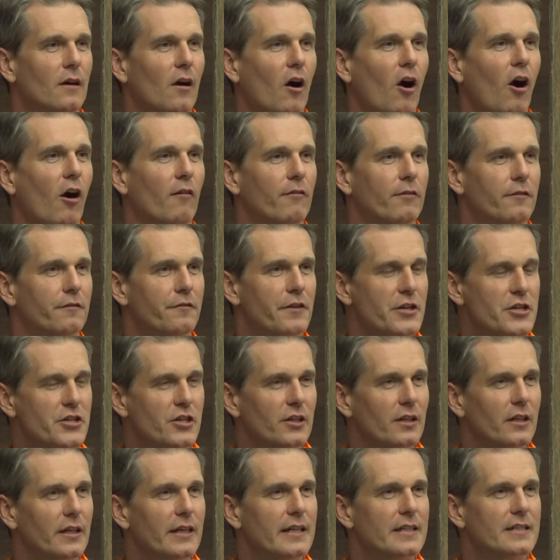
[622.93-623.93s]
of
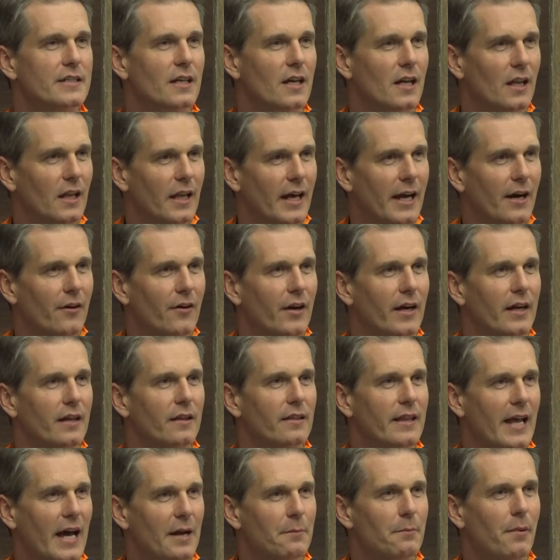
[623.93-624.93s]
officially declaring
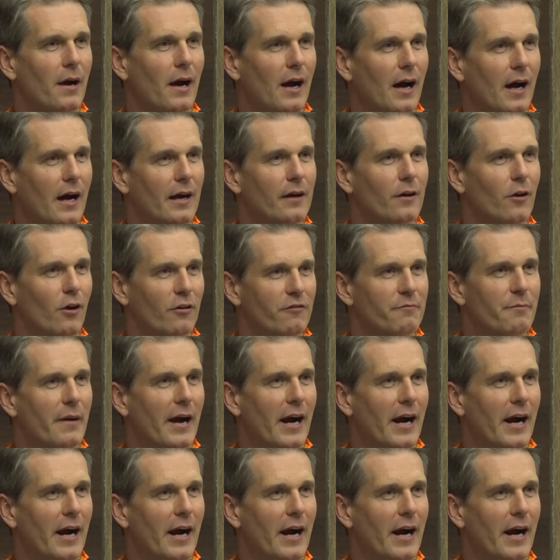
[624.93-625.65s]
that part of